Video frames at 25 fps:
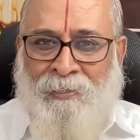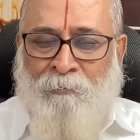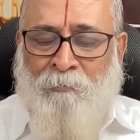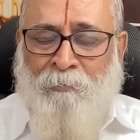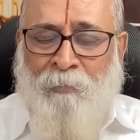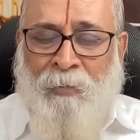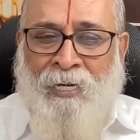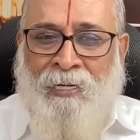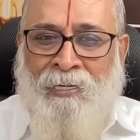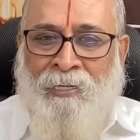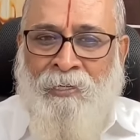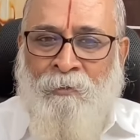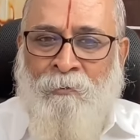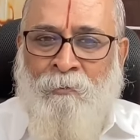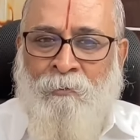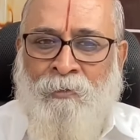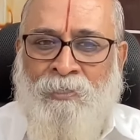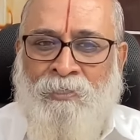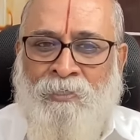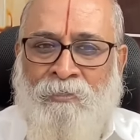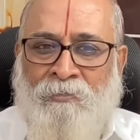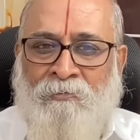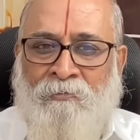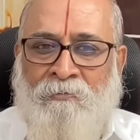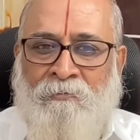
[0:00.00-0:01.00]
The mind
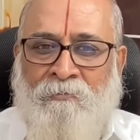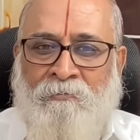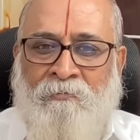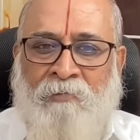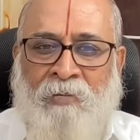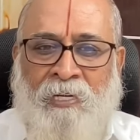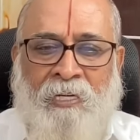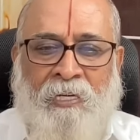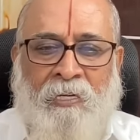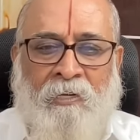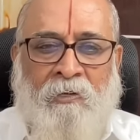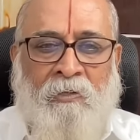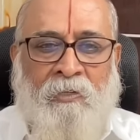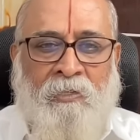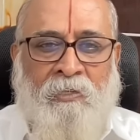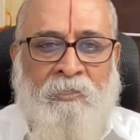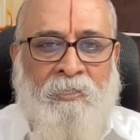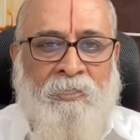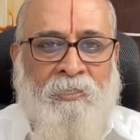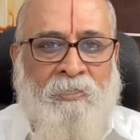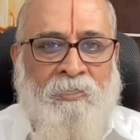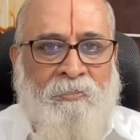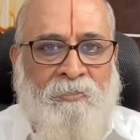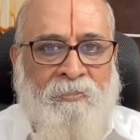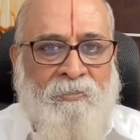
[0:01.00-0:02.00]
was very
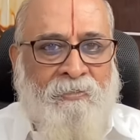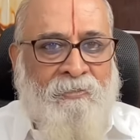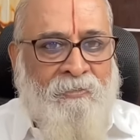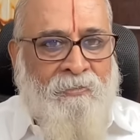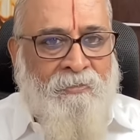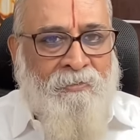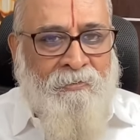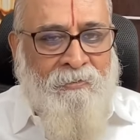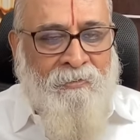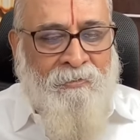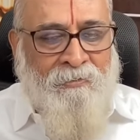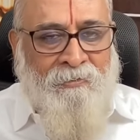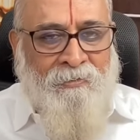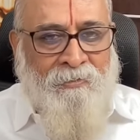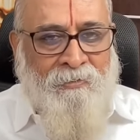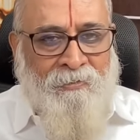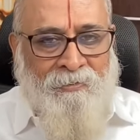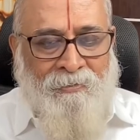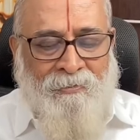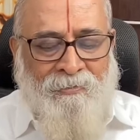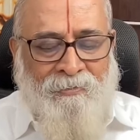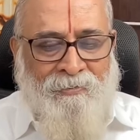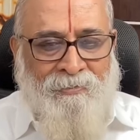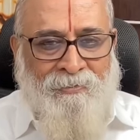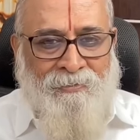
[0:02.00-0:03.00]

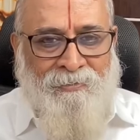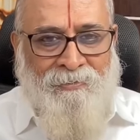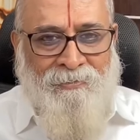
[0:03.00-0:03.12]
conscious.